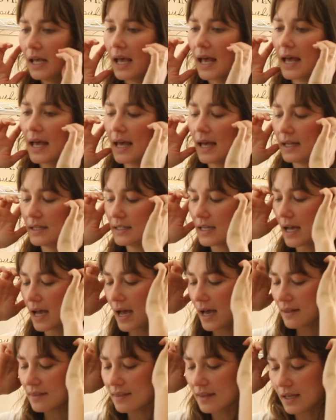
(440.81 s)
and
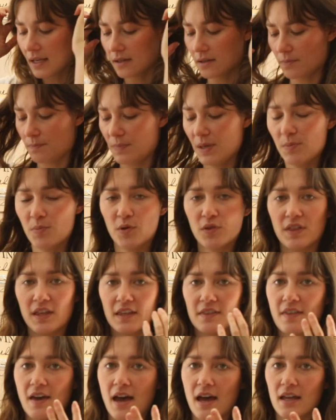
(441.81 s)
I think people
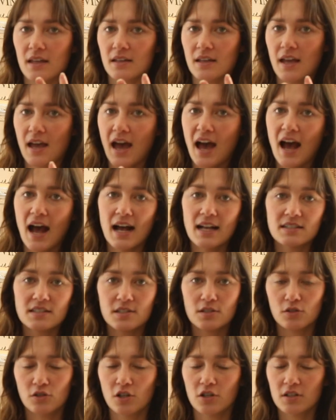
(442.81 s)
think that it has
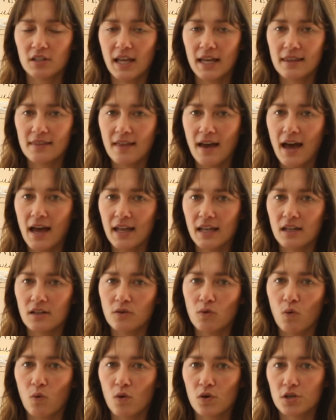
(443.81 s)
to look like that in
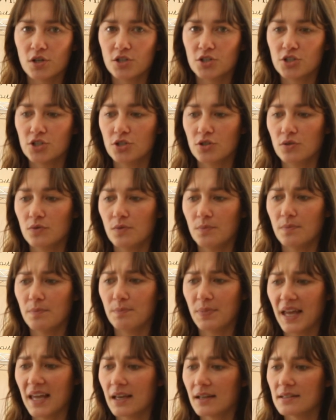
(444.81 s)
order to
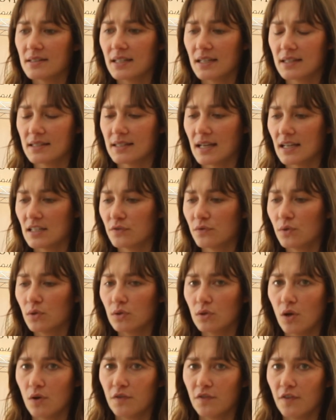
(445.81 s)
bake a successful
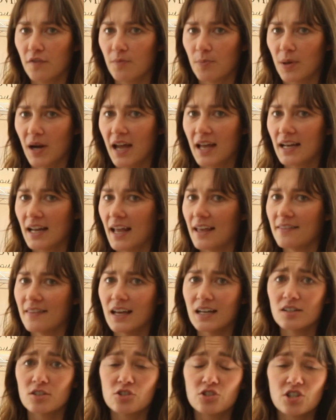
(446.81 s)
loaf of bread, and
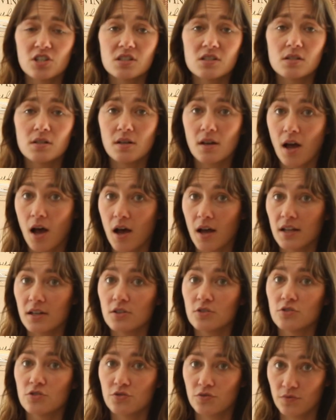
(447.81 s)
that is just not
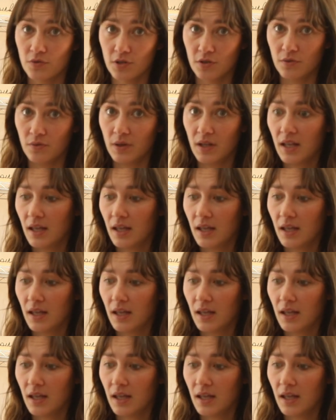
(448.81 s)
true.